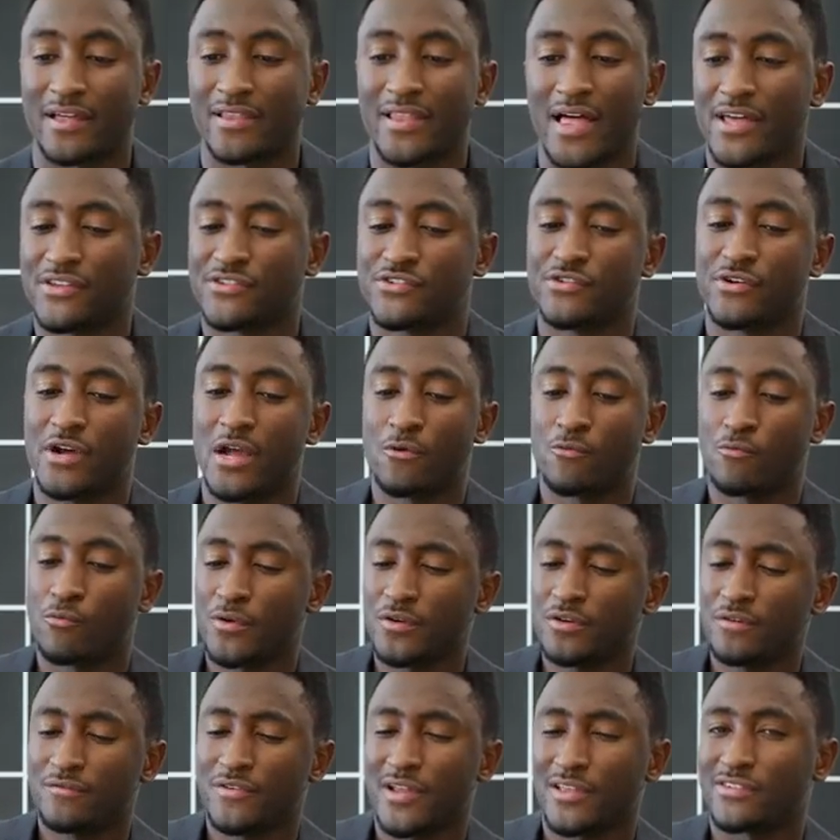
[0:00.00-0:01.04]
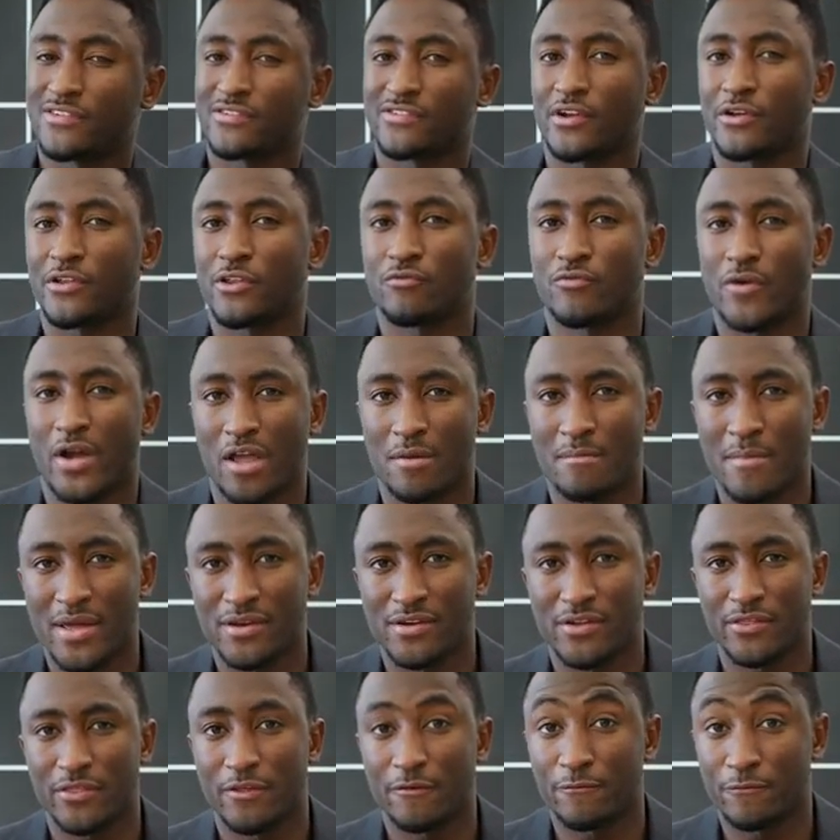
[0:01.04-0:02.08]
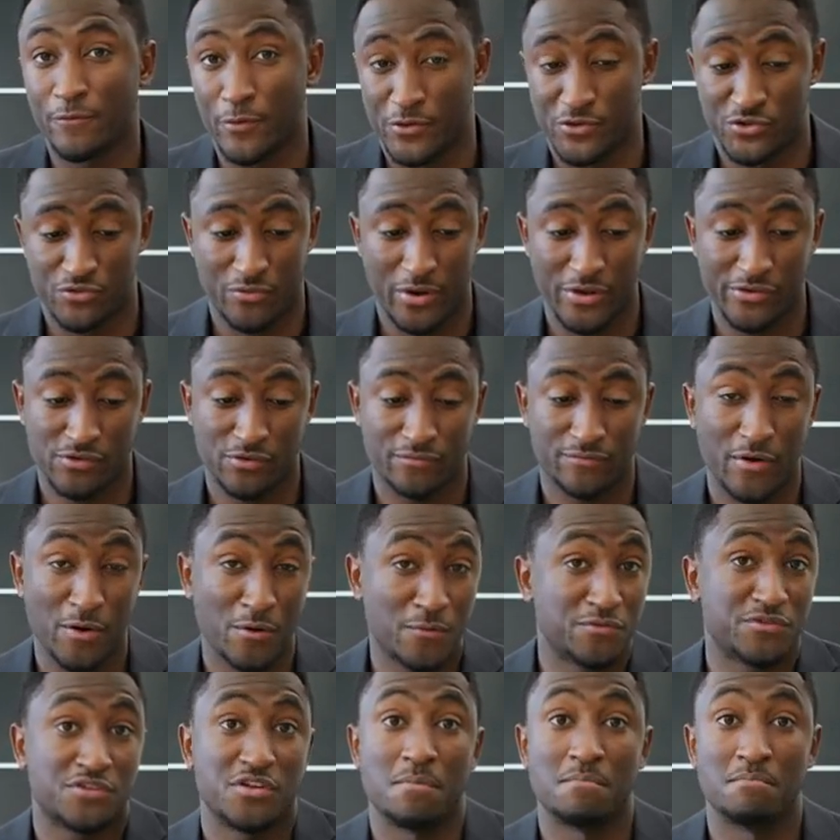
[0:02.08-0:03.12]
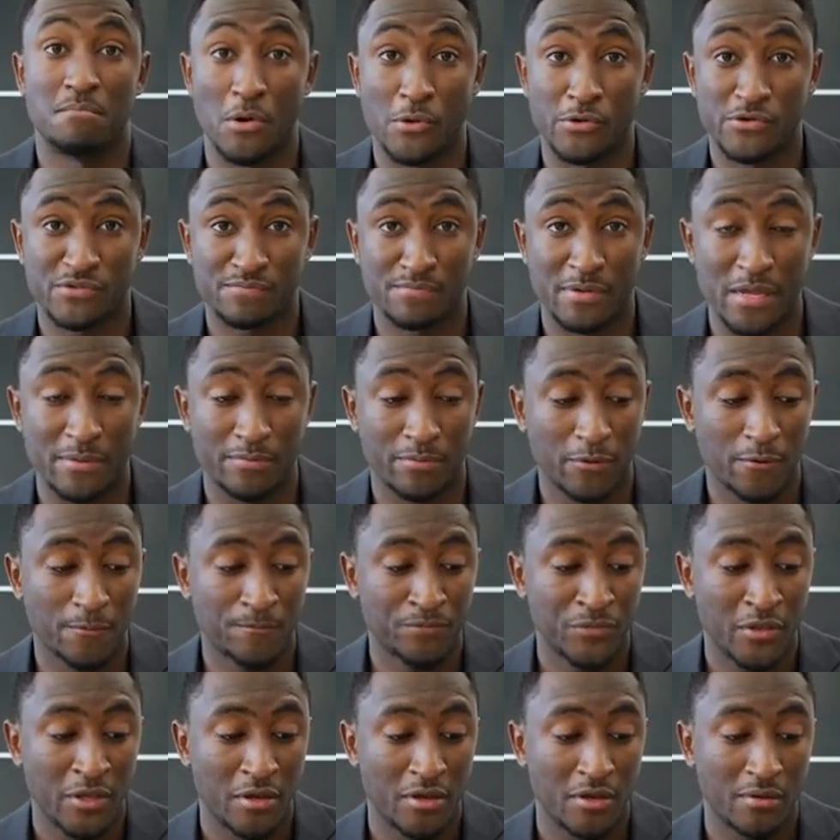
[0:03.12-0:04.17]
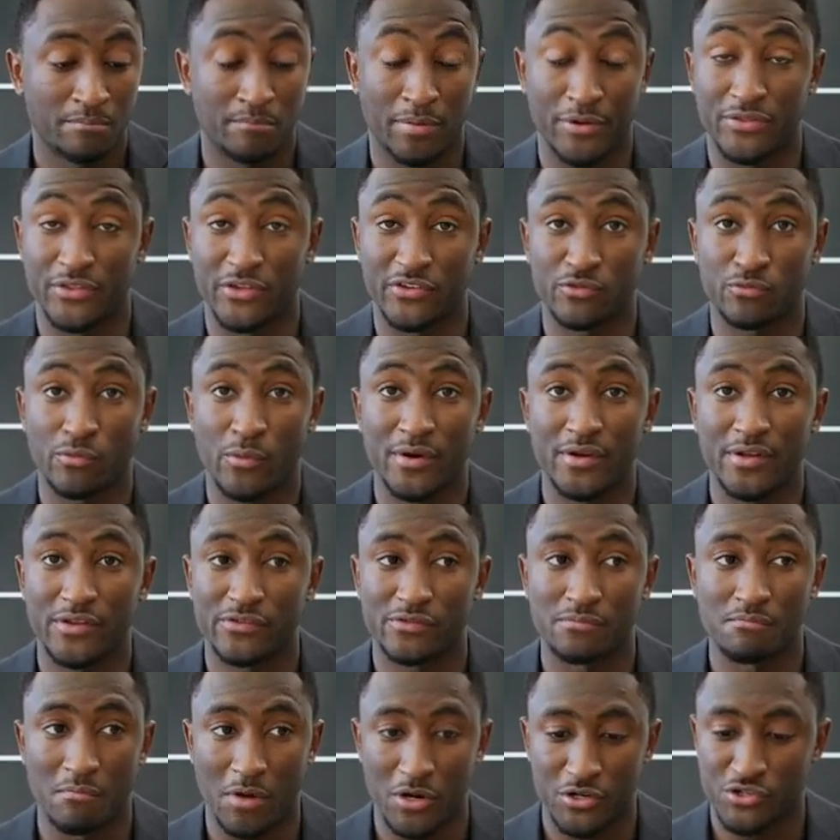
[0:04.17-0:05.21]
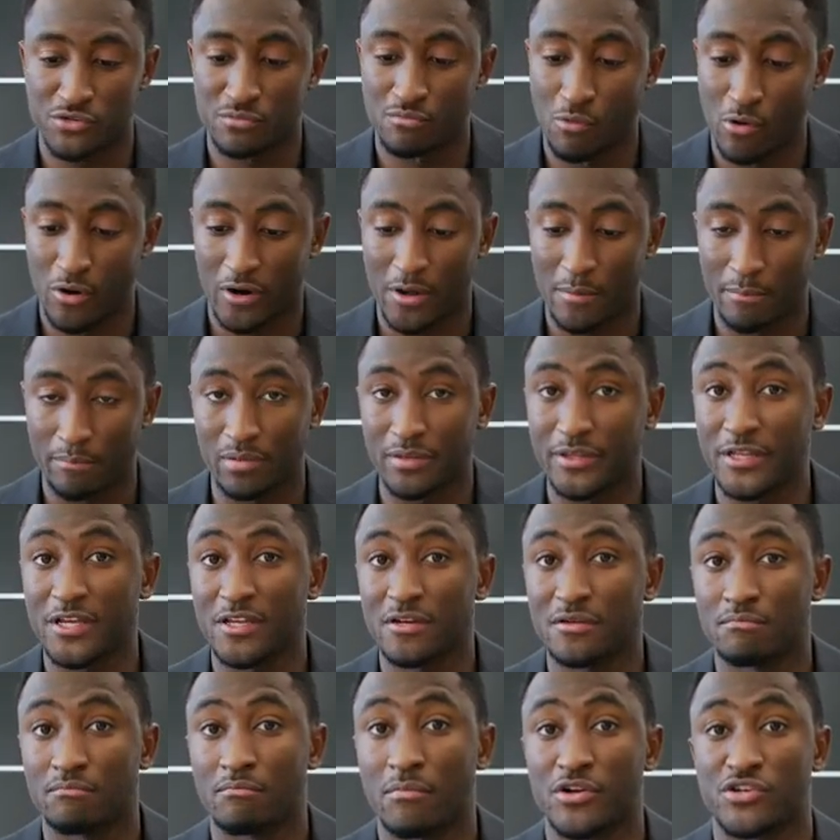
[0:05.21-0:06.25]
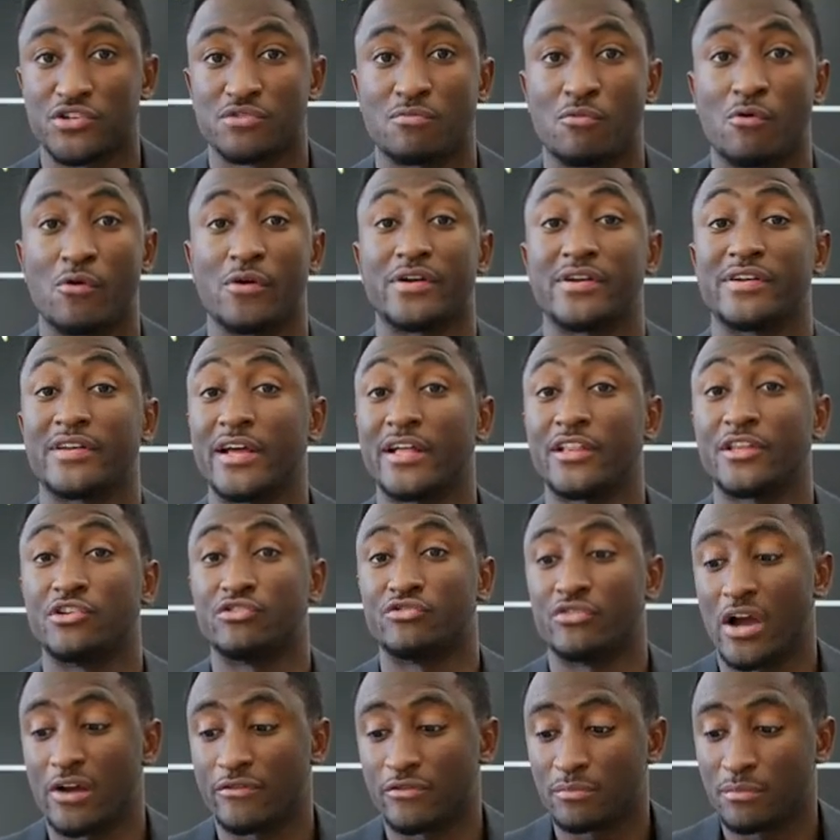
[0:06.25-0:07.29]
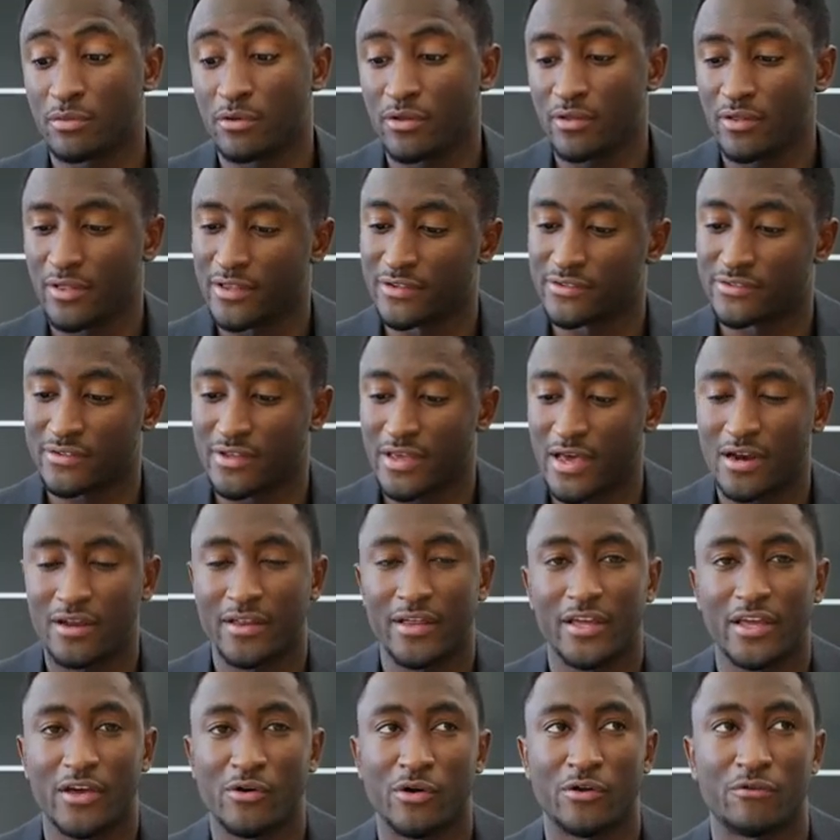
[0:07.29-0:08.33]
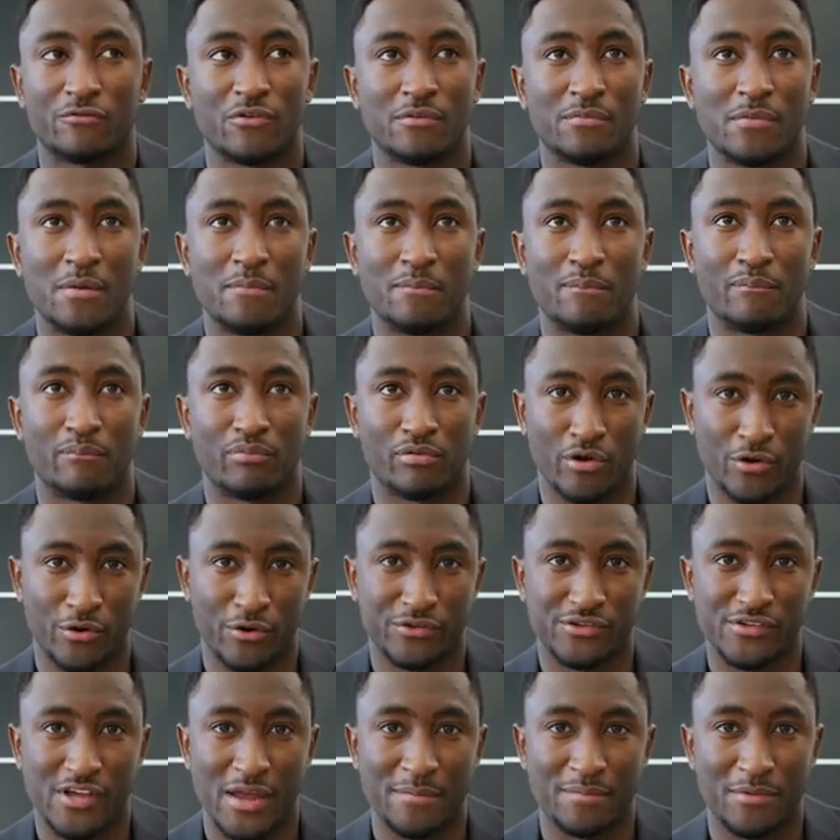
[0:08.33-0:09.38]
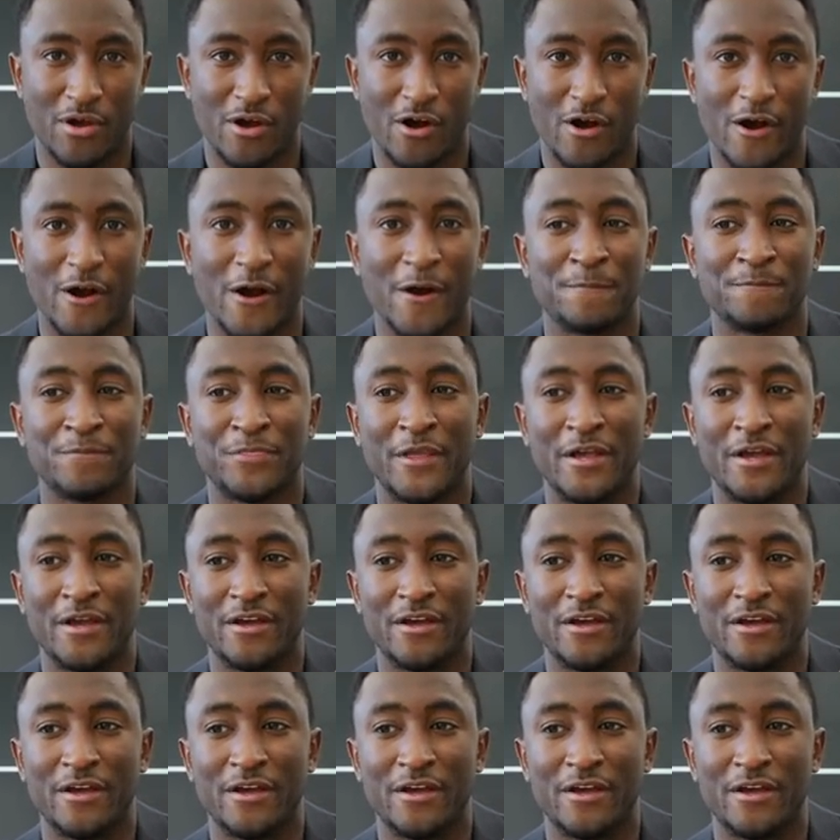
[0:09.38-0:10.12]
Like last year, I wouldn't have necessarily recommended the first Razer phone to most people, but this one is much more complete, much more daily drivable. It's kind of like going from a prototype car